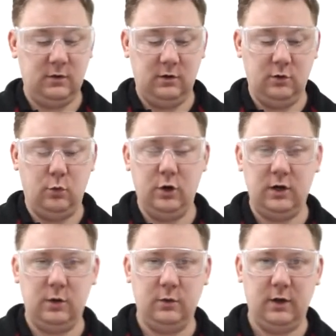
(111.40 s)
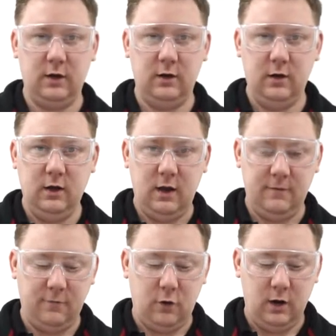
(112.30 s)
you're working with a
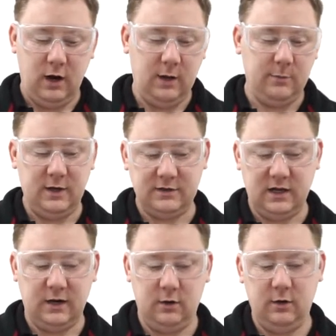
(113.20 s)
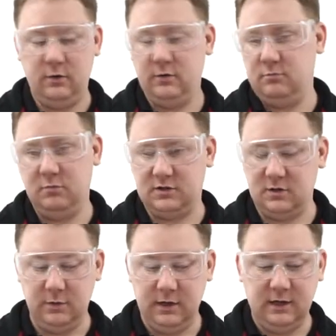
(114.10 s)
firearm that's unloaded. It's
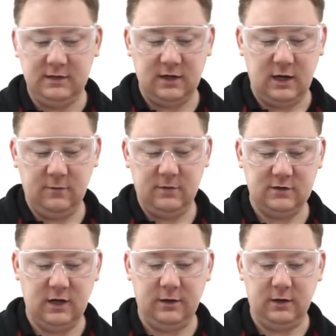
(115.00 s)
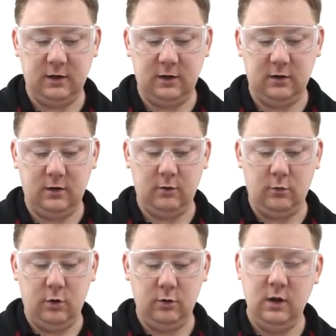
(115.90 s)
completely safe, there's nothing that can go
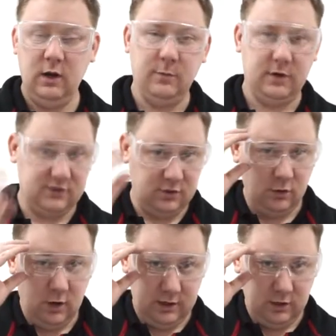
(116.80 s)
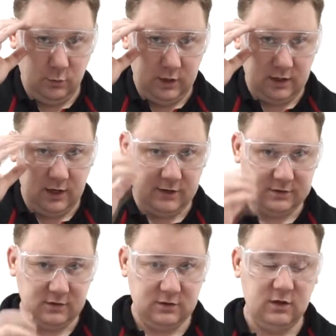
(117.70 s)
wrong, but it's a good idea to wear
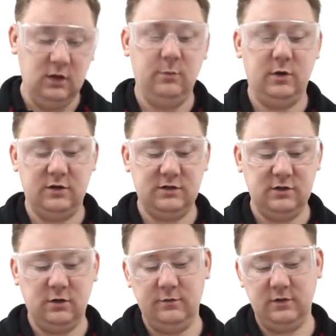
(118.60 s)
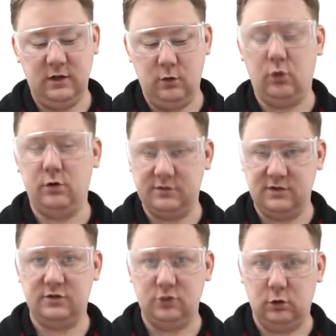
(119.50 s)
glasses because there's obviously oils
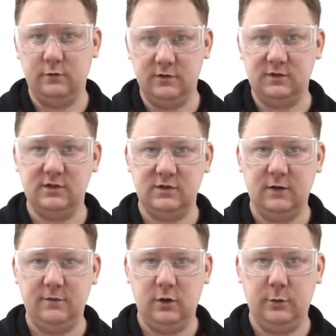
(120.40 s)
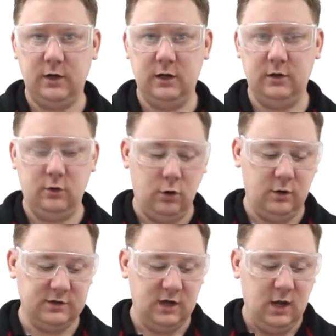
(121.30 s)
and solvents and stuff you don't want to get in your
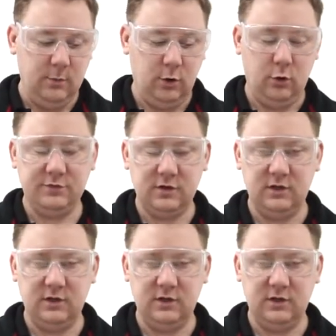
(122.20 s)
eyes. We're also